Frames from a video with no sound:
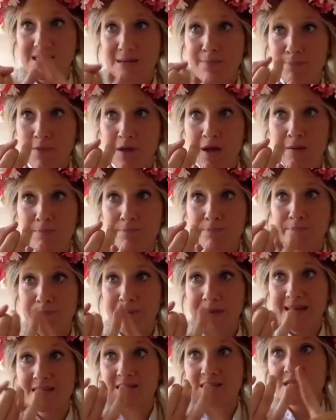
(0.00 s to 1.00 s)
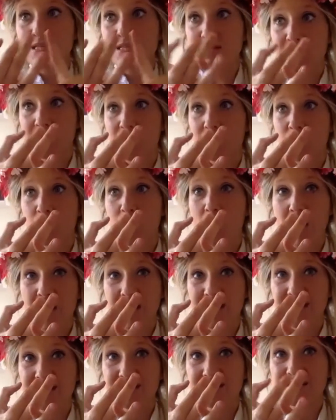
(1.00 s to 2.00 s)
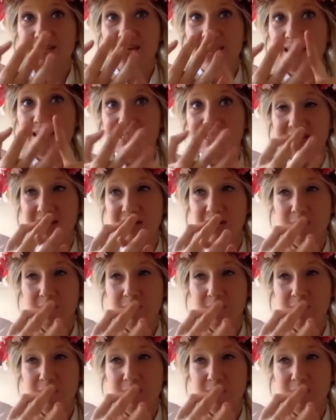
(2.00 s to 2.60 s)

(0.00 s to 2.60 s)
and whites, and